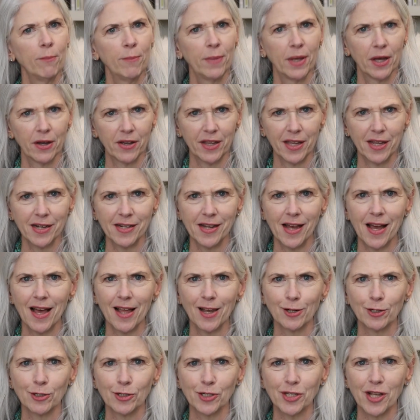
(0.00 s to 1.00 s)
a million
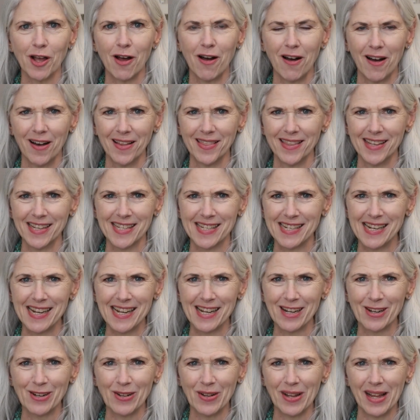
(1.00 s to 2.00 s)
dollars on this
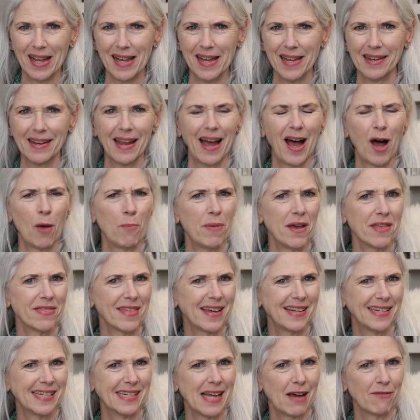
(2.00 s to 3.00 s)
deal and I'll
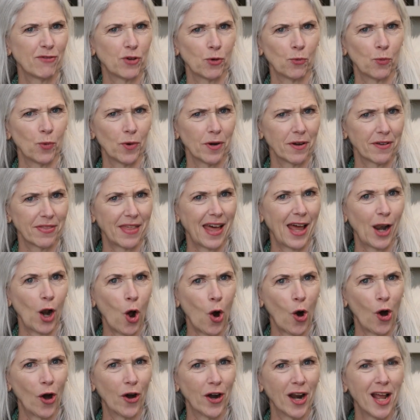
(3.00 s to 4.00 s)
bet they didn't have to work that
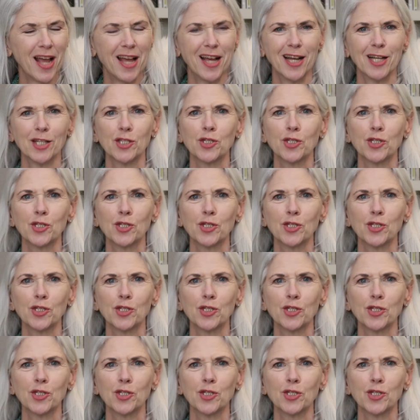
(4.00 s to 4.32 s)
hard.